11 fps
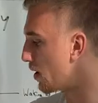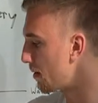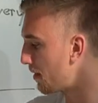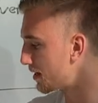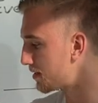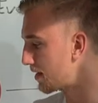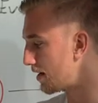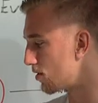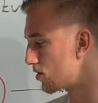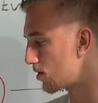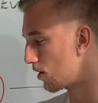when my
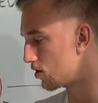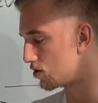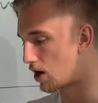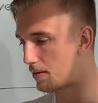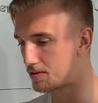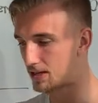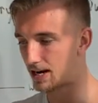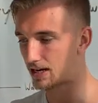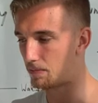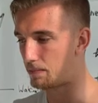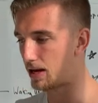standards start to drop so that I
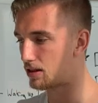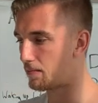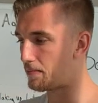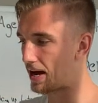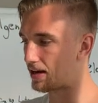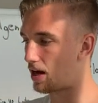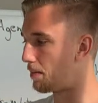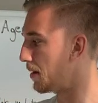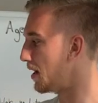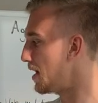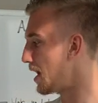can pick them back
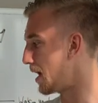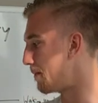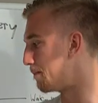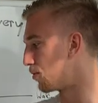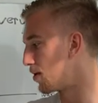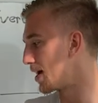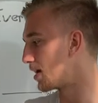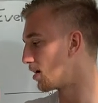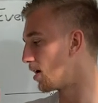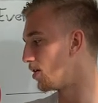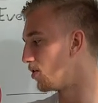up and break
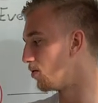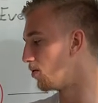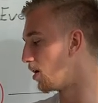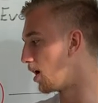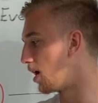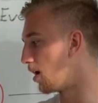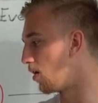a new uh,